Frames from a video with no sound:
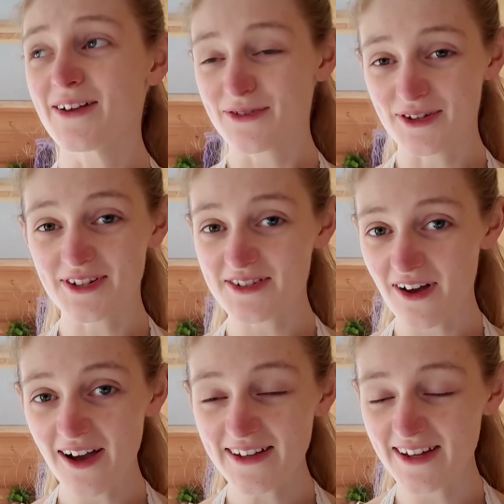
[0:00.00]
The
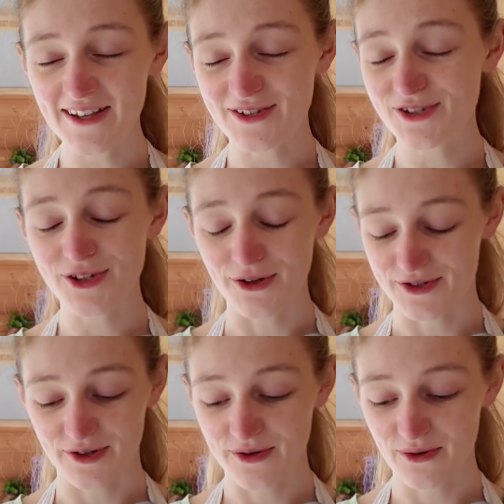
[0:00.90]
design is so
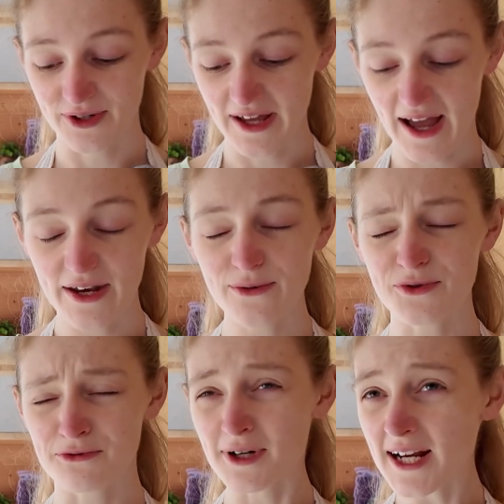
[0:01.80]
cool on it, and it was
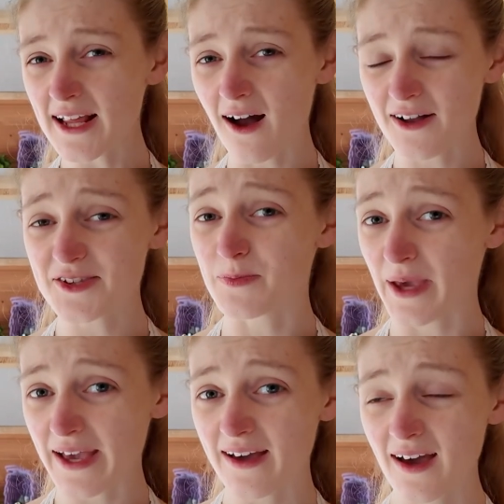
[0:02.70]
really hard to
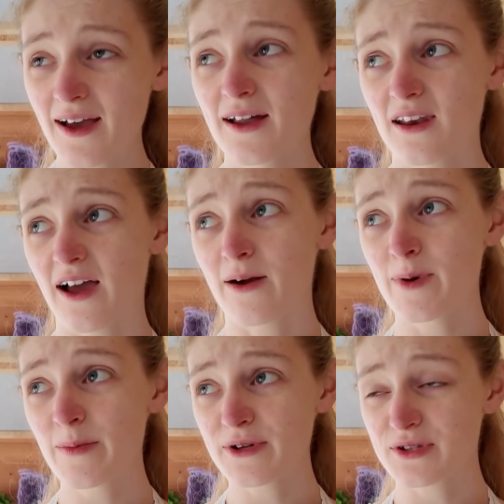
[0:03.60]
pick. I
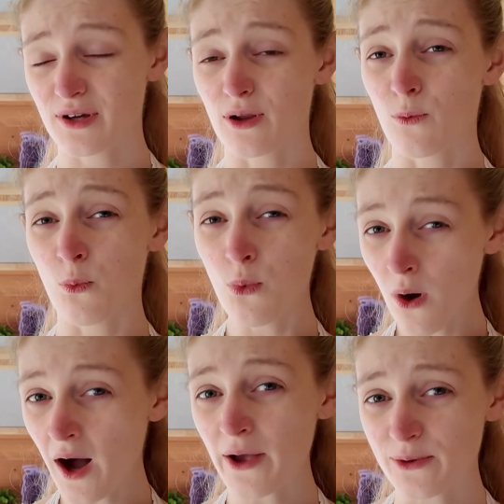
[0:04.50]
remember I took a
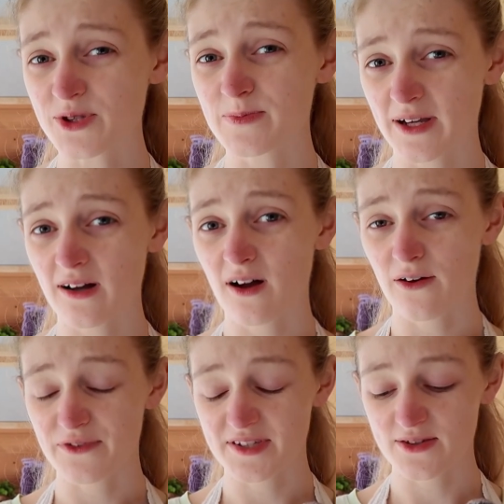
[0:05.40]
while to pick a
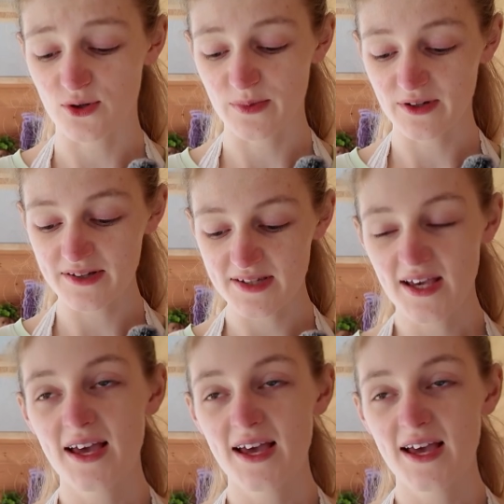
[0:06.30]
card for Scizor because,